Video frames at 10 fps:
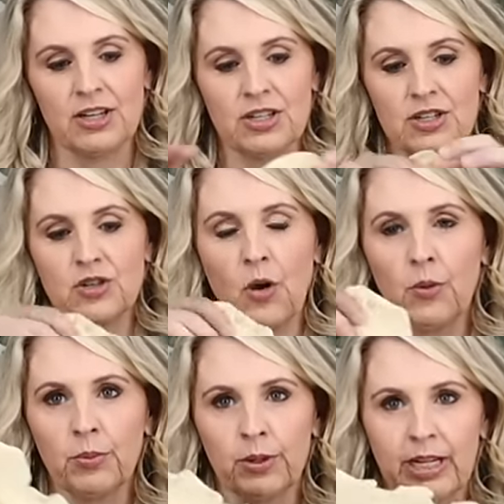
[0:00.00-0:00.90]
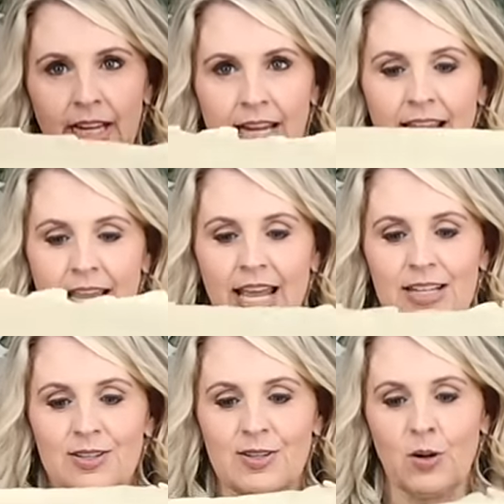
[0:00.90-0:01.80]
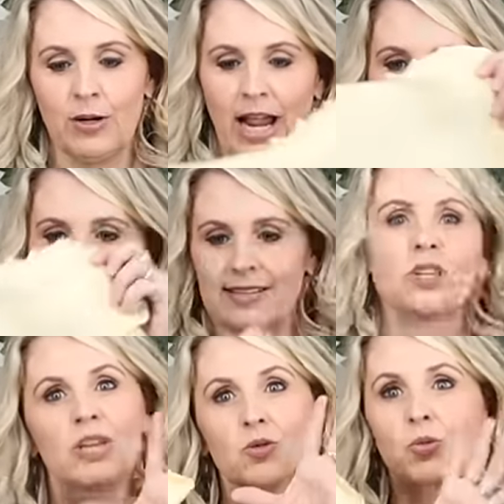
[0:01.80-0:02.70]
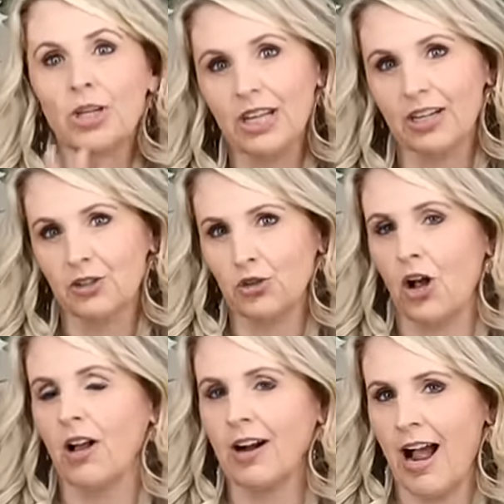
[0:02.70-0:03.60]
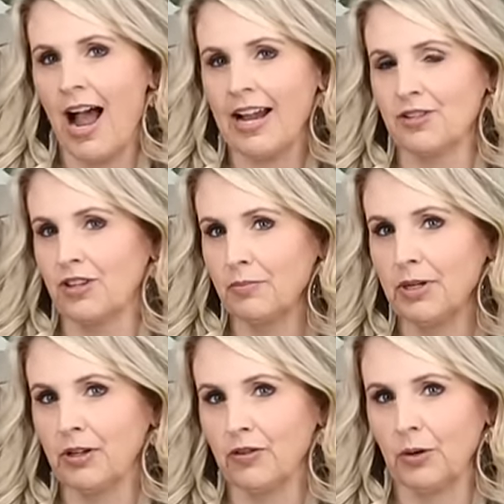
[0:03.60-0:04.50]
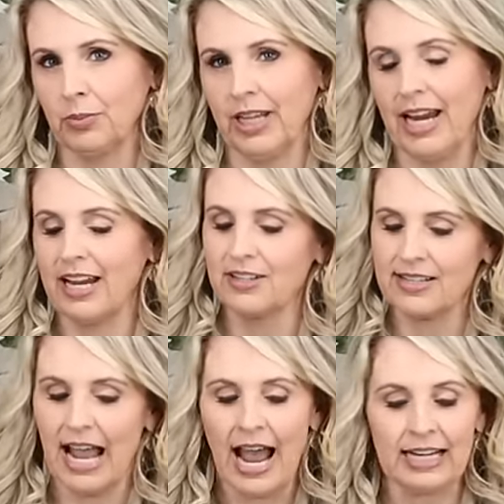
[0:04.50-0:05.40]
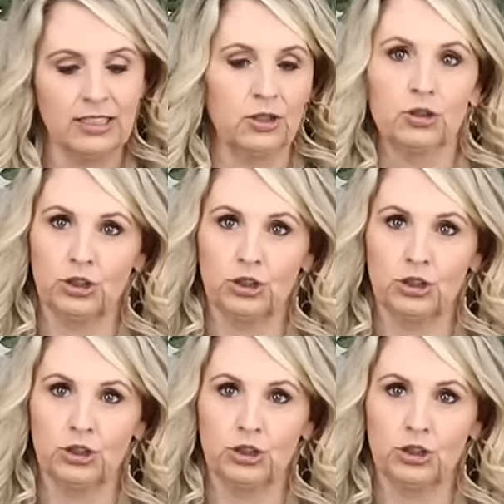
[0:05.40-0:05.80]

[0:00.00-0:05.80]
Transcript: It's just so pretty and so nice. So that's really gonna draw our eye to the middle of our plate and just add a little